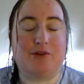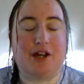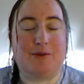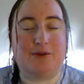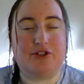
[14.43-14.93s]

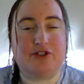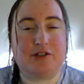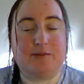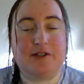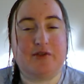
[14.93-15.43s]
I watched so
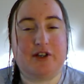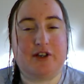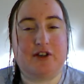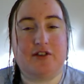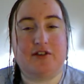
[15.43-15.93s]
many
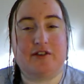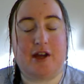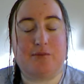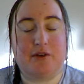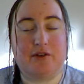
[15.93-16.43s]
videos, I
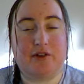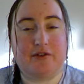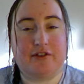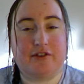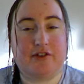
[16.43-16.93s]
printed off
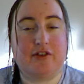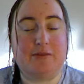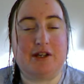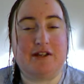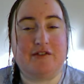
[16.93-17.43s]
so
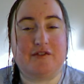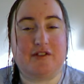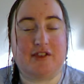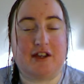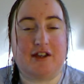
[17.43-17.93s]
many
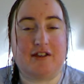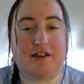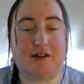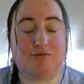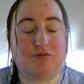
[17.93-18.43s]
different things,
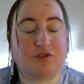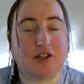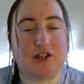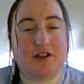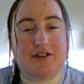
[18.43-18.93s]
and I'm
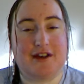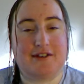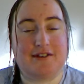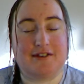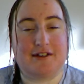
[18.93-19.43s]
really excited
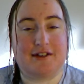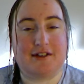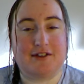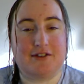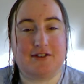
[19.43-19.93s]
to start
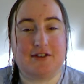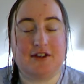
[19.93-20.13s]
getting